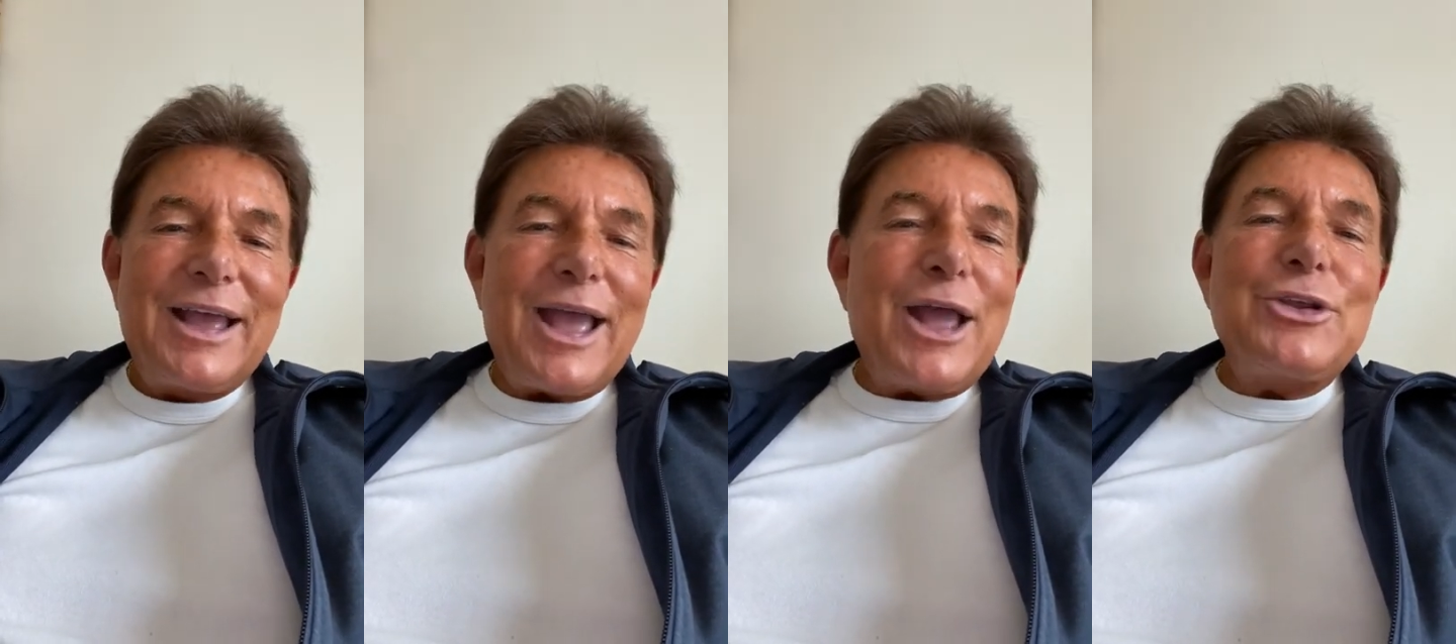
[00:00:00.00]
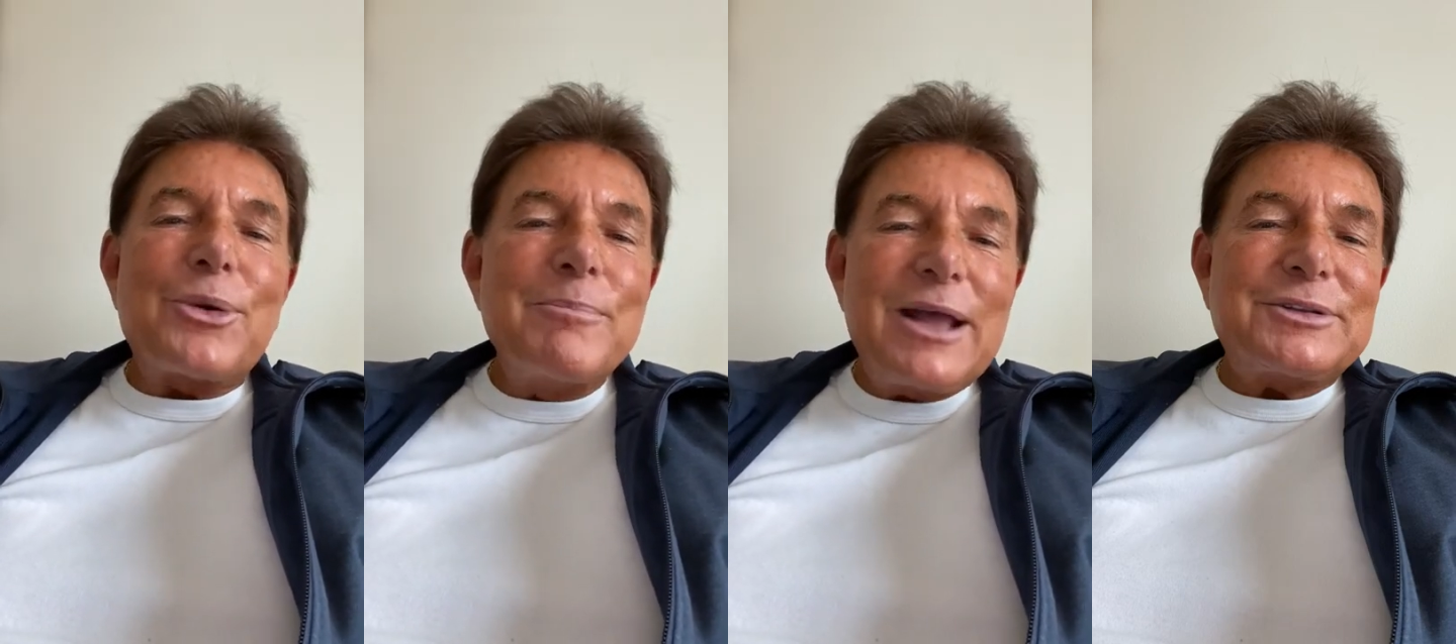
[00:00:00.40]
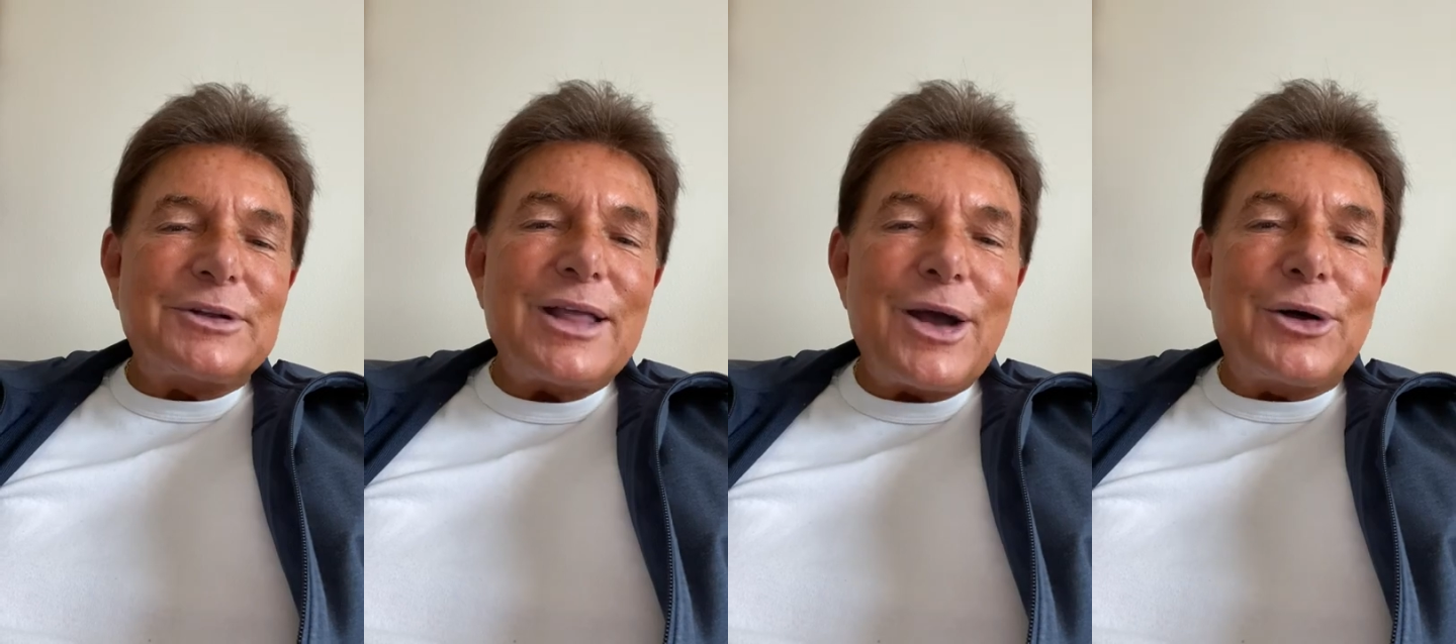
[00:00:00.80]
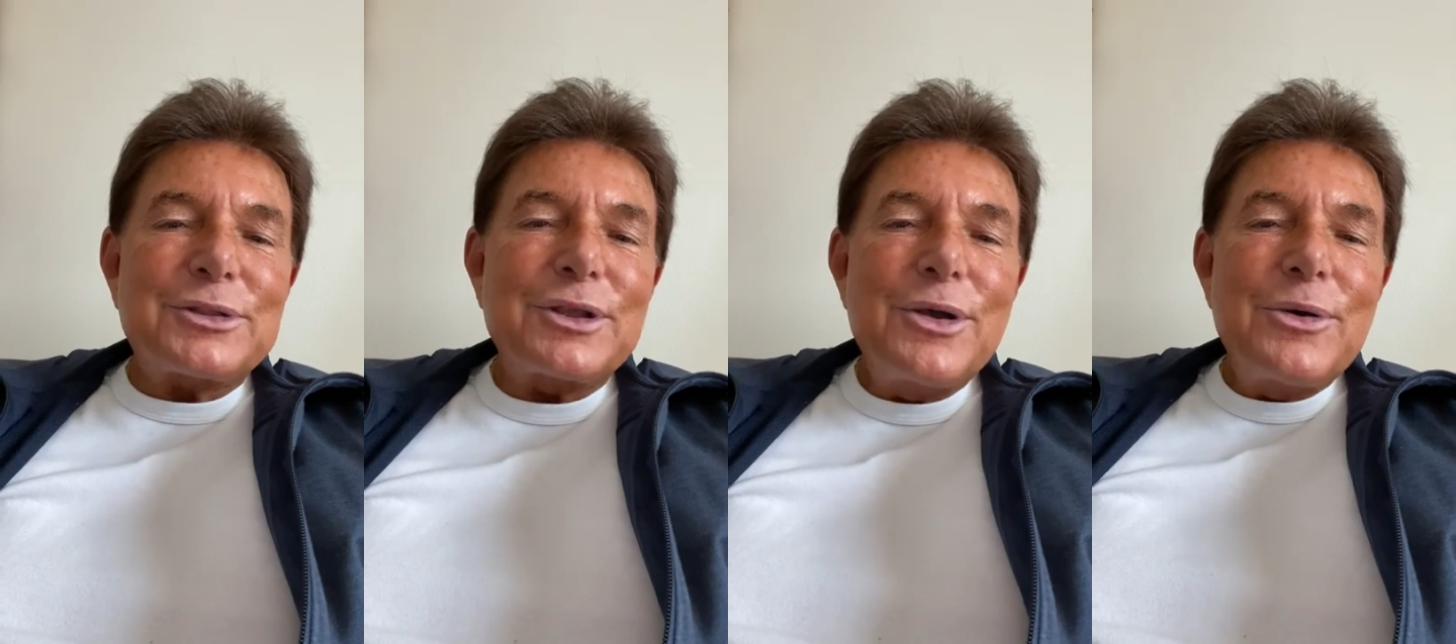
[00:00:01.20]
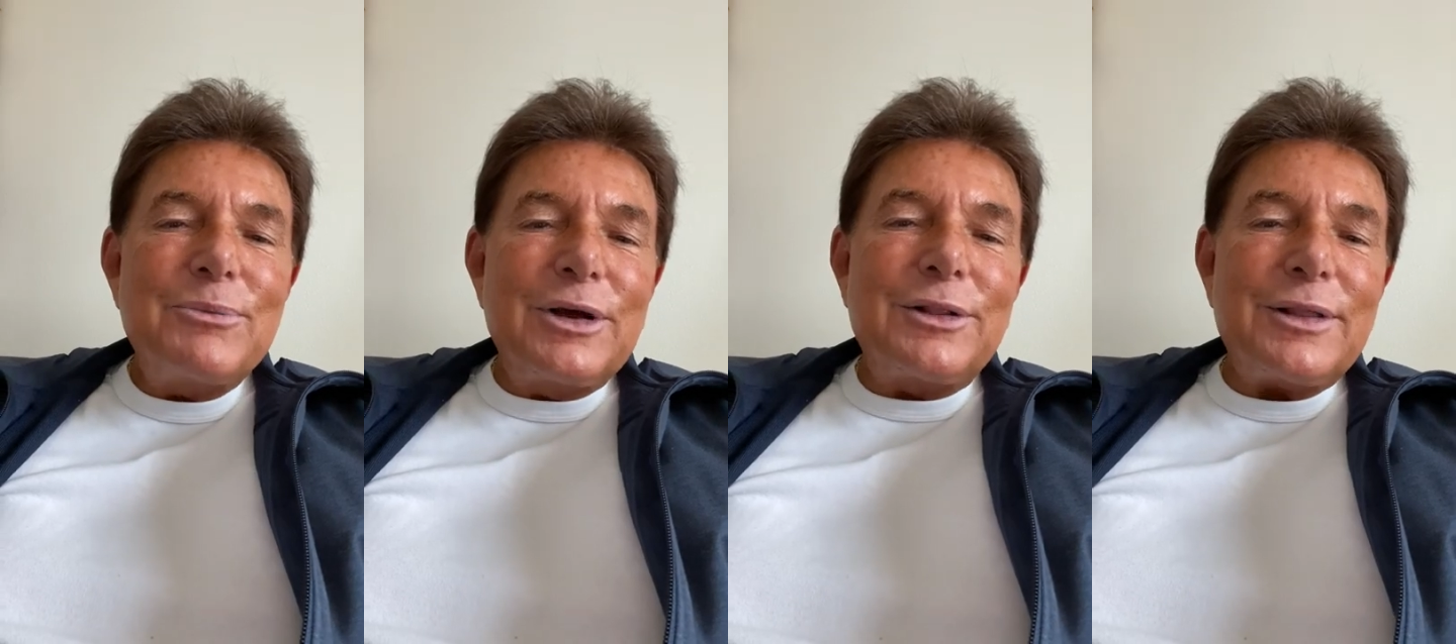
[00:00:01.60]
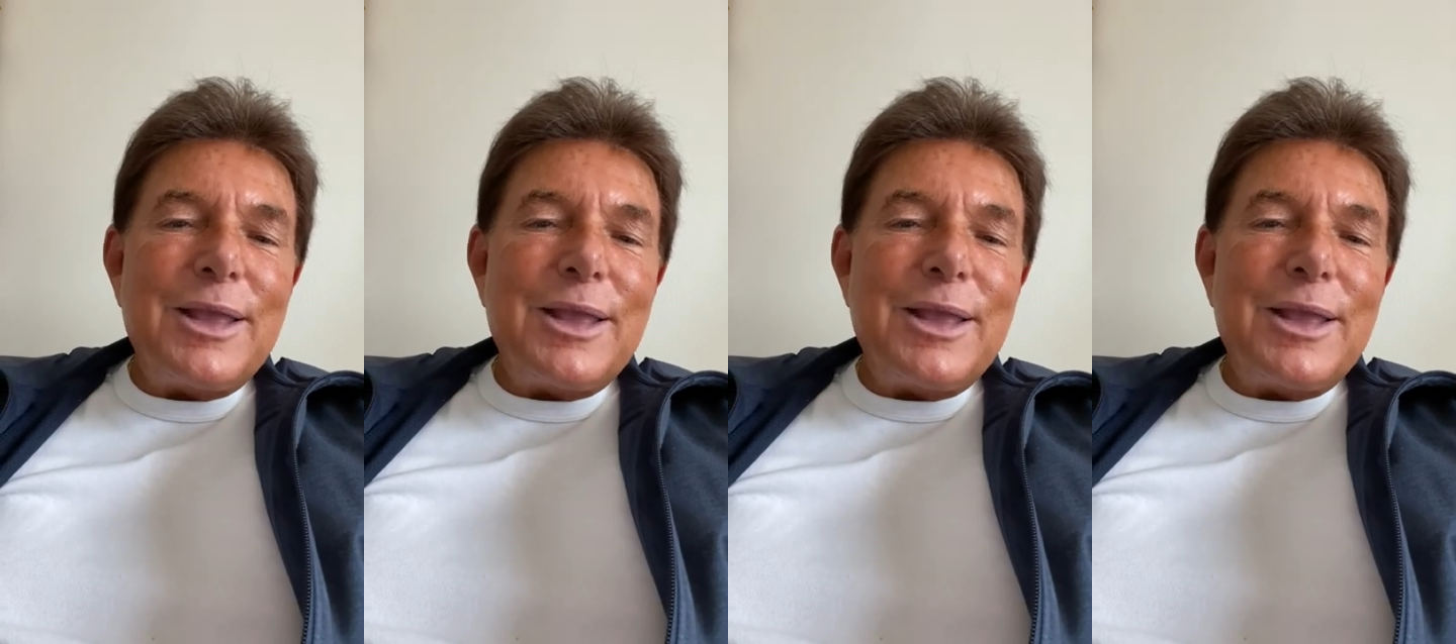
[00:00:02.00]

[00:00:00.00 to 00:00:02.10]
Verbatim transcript: and your mental health will